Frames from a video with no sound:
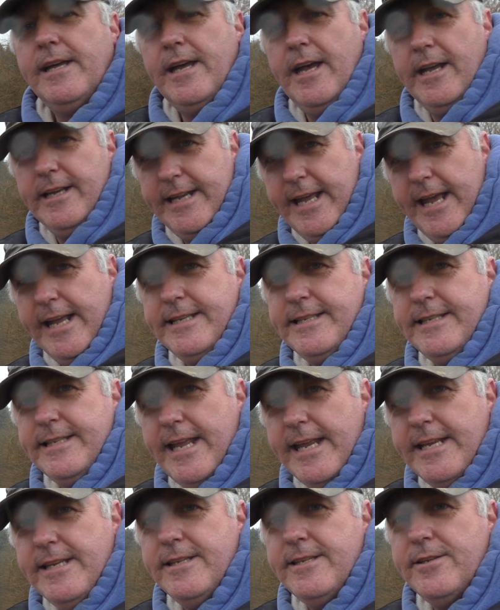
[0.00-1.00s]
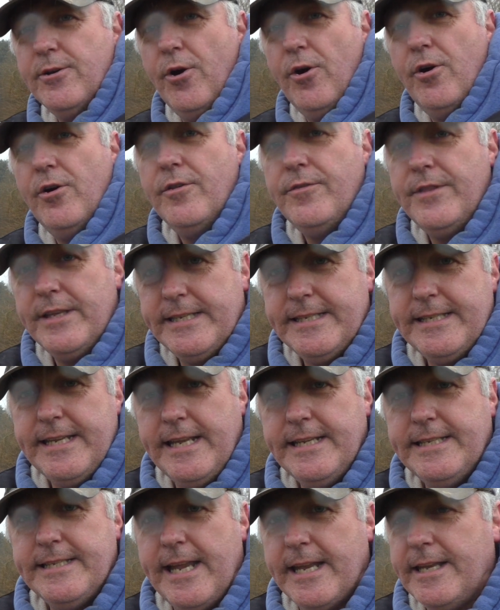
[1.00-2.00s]
and heads into the
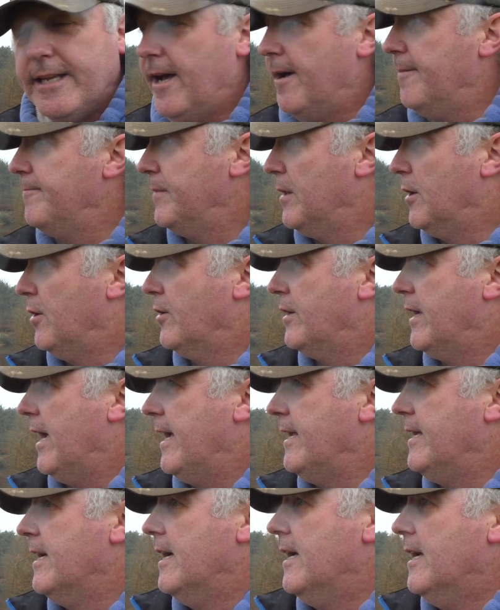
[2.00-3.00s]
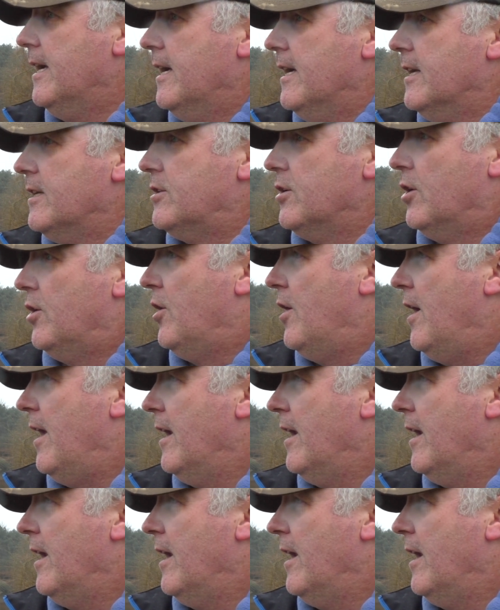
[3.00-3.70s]
city centre. Okay, so